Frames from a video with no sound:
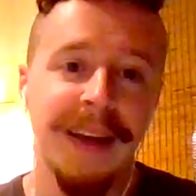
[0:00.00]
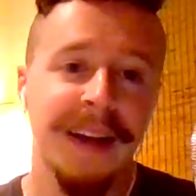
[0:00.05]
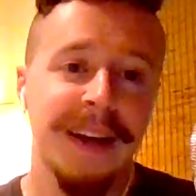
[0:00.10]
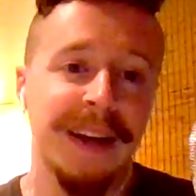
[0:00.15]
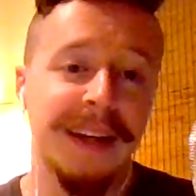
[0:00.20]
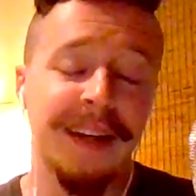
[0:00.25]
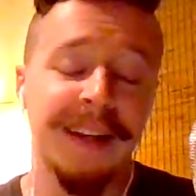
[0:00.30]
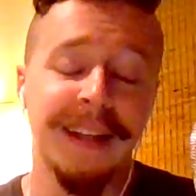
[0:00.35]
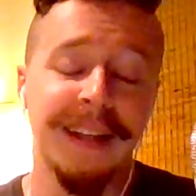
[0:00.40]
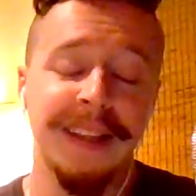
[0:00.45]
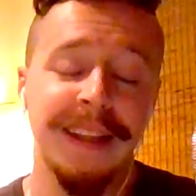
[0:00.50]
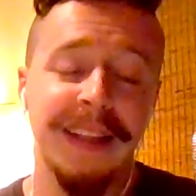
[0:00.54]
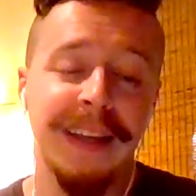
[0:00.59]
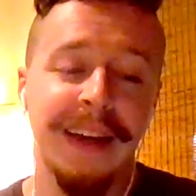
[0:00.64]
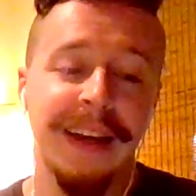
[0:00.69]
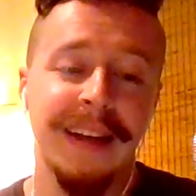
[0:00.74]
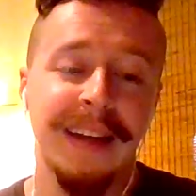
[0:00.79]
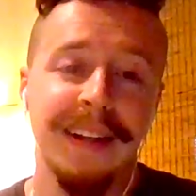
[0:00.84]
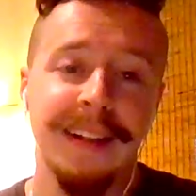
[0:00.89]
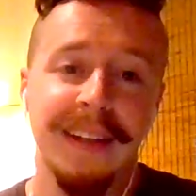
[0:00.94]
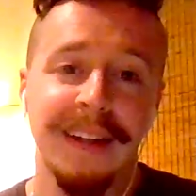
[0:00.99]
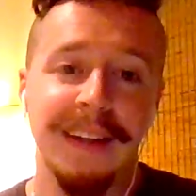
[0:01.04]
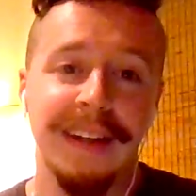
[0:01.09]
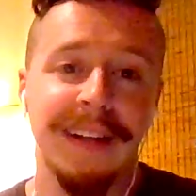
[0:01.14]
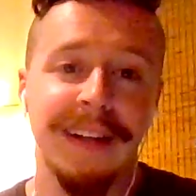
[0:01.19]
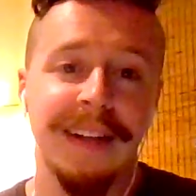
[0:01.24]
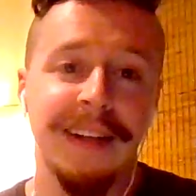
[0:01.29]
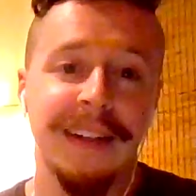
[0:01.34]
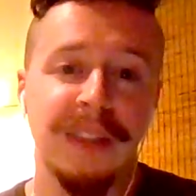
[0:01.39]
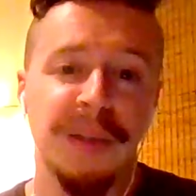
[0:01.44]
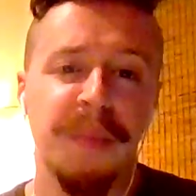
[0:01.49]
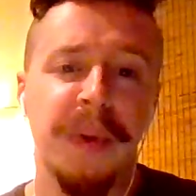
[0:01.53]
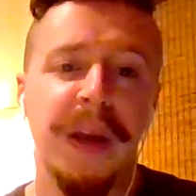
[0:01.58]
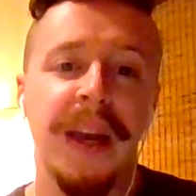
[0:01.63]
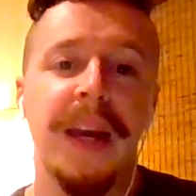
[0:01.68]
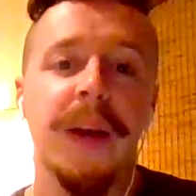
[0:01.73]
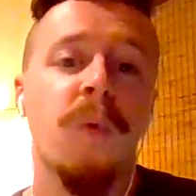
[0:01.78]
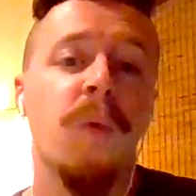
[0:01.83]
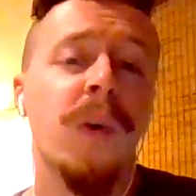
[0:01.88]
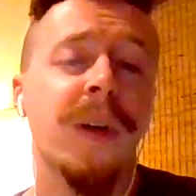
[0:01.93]
And in the end,
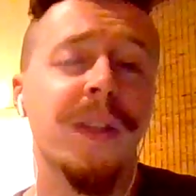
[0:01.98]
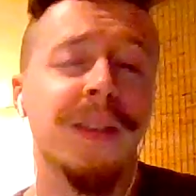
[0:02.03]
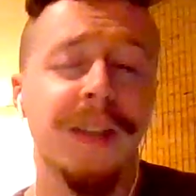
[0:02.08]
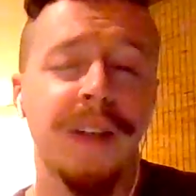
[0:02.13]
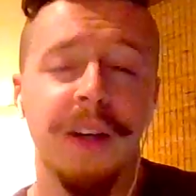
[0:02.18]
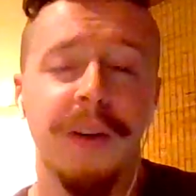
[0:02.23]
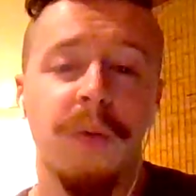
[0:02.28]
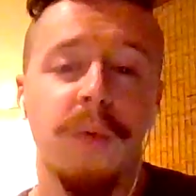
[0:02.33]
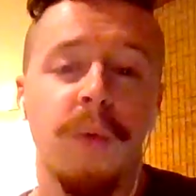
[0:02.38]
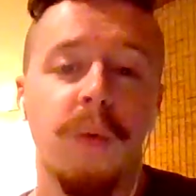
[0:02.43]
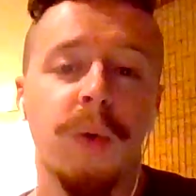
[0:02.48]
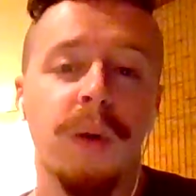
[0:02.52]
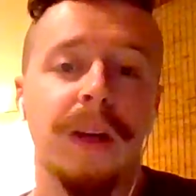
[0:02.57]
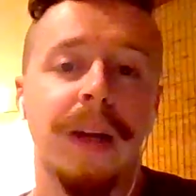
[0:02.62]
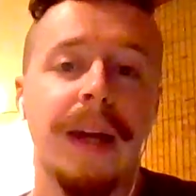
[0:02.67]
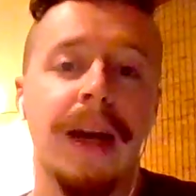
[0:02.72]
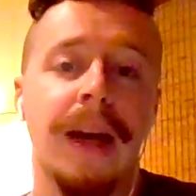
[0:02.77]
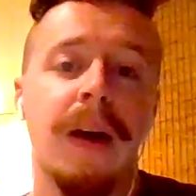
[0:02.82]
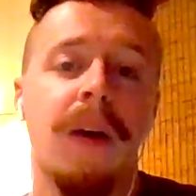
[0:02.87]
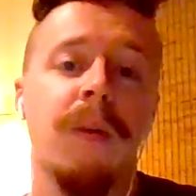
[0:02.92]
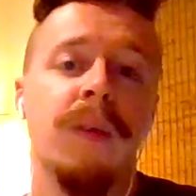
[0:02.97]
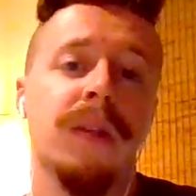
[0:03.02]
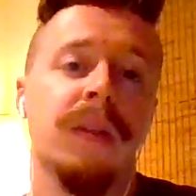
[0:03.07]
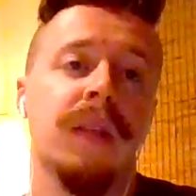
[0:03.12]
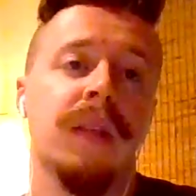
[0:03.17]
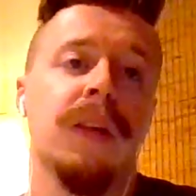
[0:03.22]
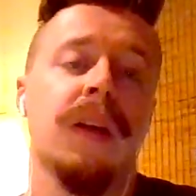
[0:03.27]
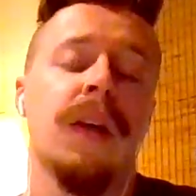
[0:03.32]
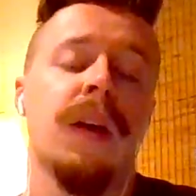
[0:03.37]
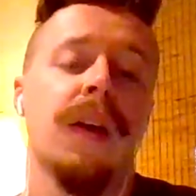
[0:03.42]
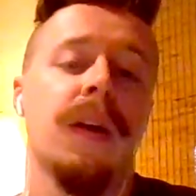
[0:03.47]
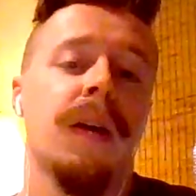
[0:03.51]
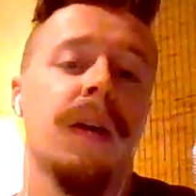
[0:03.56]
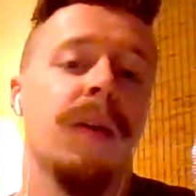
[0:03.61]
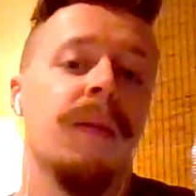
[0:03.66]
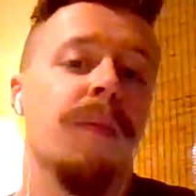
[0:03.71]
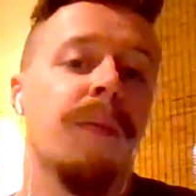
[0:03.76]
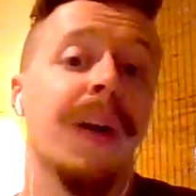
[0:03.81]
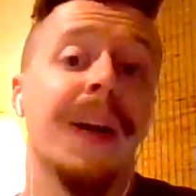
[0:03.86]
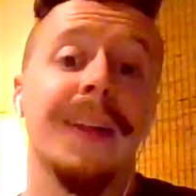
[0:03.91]
Japan wasn't going to work out,
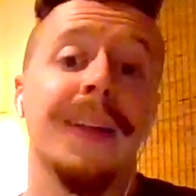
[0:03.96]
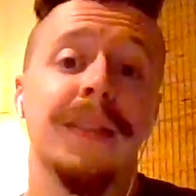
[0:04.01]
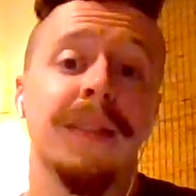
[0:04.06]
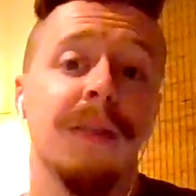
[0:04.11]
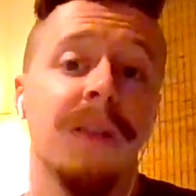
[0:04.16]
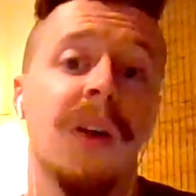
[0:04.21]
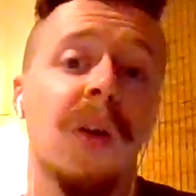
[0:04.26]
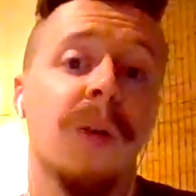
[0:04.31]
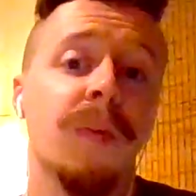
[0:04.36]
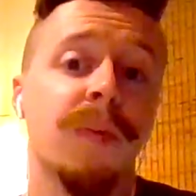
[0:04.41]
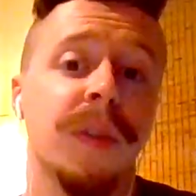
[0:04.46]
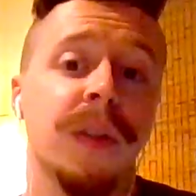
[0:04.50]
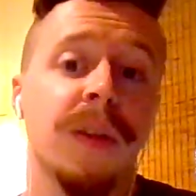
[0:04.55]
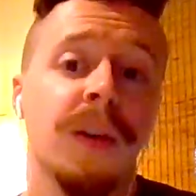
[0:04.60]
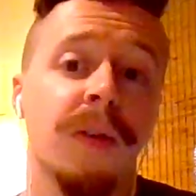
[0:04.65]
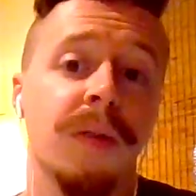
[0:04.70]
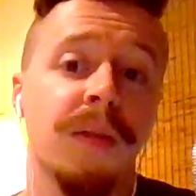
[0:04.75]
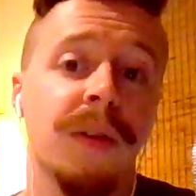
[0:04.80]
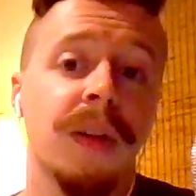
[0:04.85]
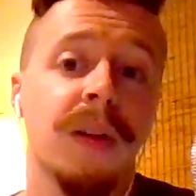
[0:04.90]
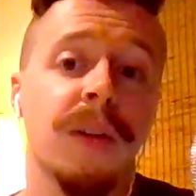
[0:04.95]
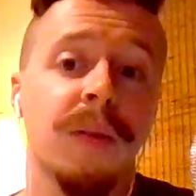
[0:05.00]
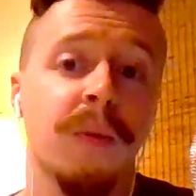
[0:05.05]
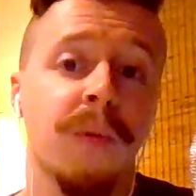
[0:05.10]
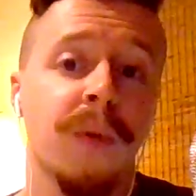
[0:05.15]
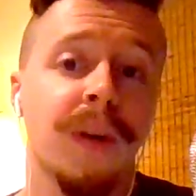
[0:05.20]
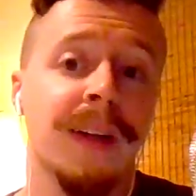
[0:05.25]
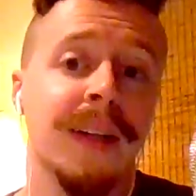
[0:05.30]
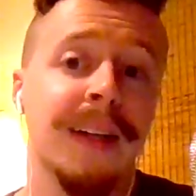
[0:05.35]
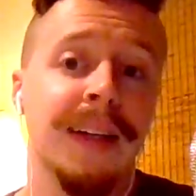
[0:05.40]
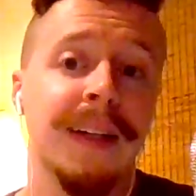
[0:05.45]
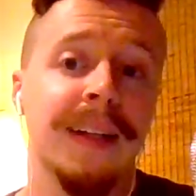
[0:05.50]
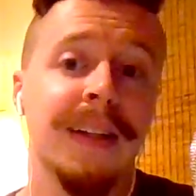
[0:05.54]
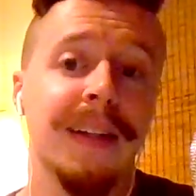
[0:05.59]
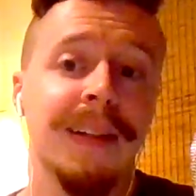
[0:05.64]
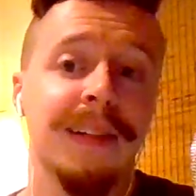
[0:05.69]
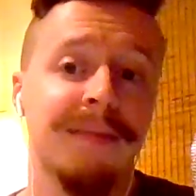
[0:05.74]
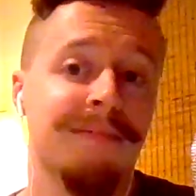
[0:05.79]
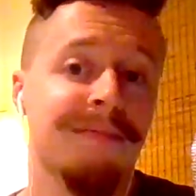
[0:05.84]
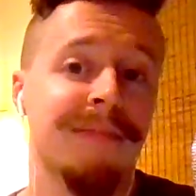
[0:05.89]
but I still hope to go there one
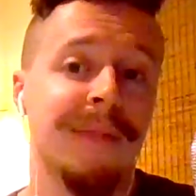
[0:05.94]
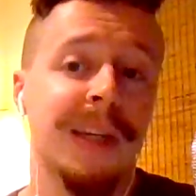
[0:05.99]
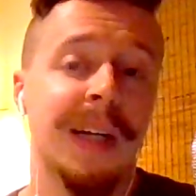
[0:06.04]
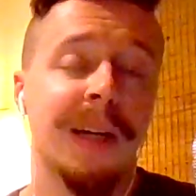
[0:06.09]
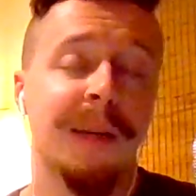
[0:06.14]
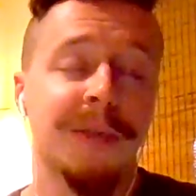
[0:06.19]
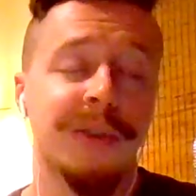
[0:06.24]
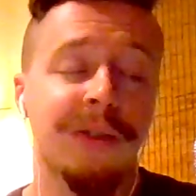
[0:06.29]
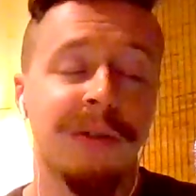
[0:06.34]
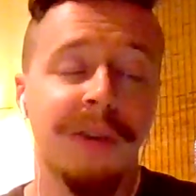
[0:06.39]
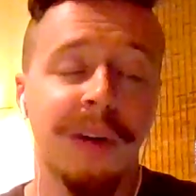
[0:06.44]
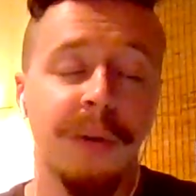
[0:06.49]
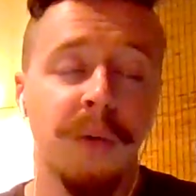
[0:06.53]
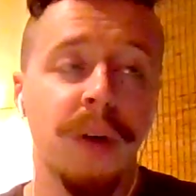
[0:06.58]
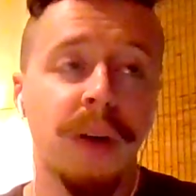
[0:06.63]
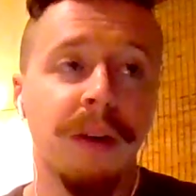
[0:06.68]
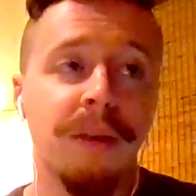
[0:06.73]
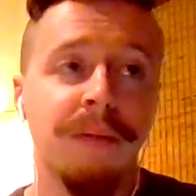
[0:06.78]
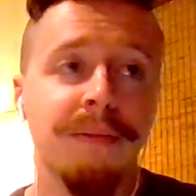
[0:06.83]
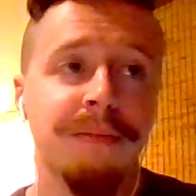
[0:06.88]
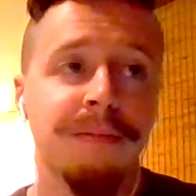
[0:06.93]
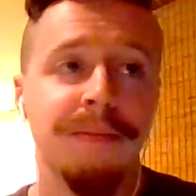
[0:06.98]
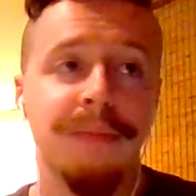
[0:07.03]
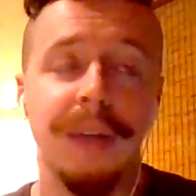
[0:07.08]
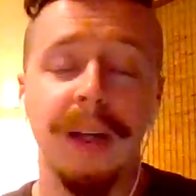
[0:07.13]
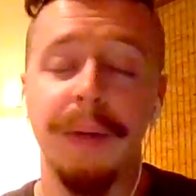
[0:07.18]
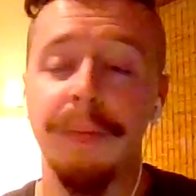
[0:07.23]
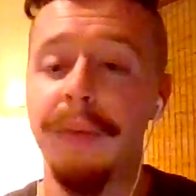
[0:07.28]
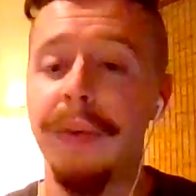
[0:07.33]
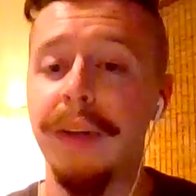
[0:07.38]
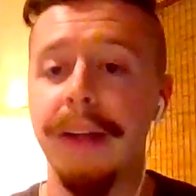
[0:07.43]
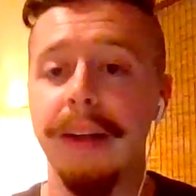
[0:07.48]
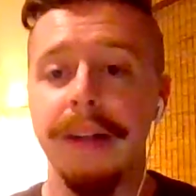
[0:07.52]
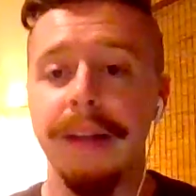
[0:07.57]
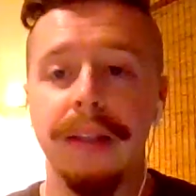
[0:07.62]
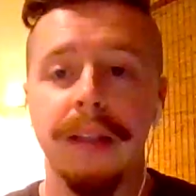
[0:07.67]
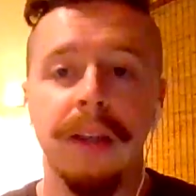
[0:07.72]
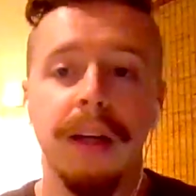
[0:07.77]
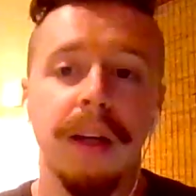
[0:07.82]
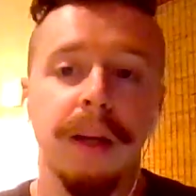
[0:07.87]
day, and I'm sure I will, have plenty
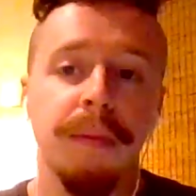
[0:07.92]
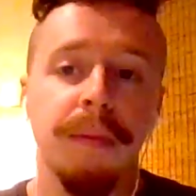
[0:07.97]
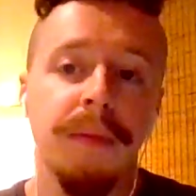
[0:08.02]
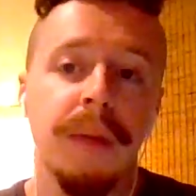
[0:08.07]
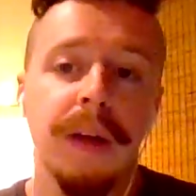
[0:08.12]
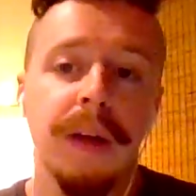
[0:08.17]
of time.